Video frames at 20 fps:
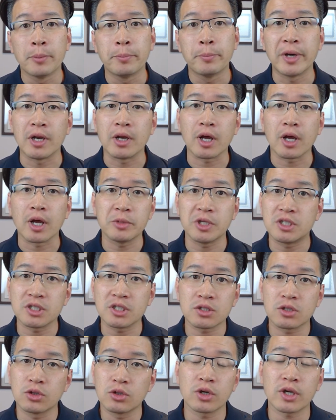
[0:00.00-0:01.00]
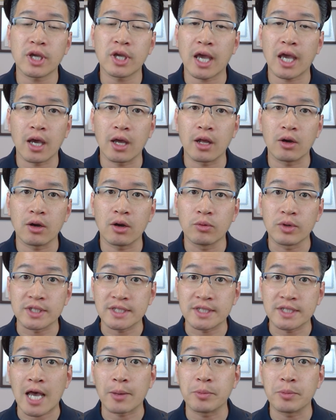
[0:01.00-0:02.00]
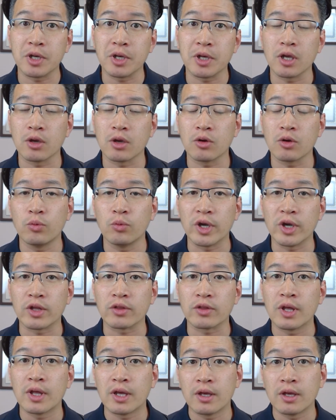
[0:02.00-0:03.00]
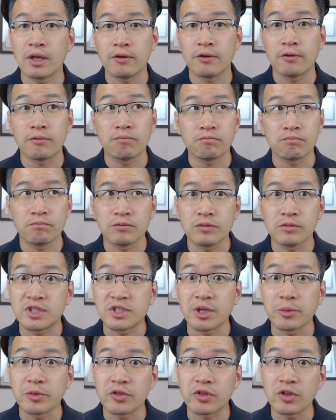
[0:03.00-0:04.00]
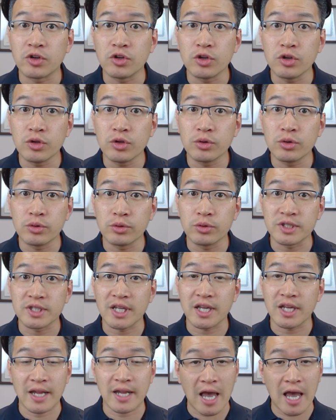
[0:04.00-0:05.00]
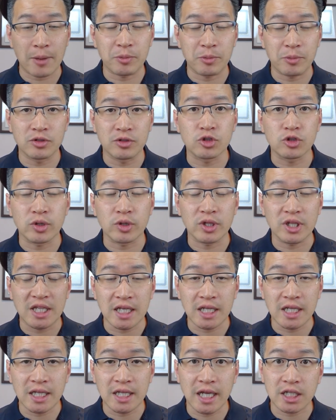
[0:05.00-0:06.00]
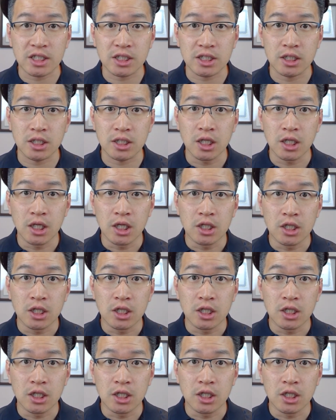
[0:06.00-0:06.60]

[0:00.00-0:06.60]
But I mean, just look at what's happening with some of the news that happened during the election.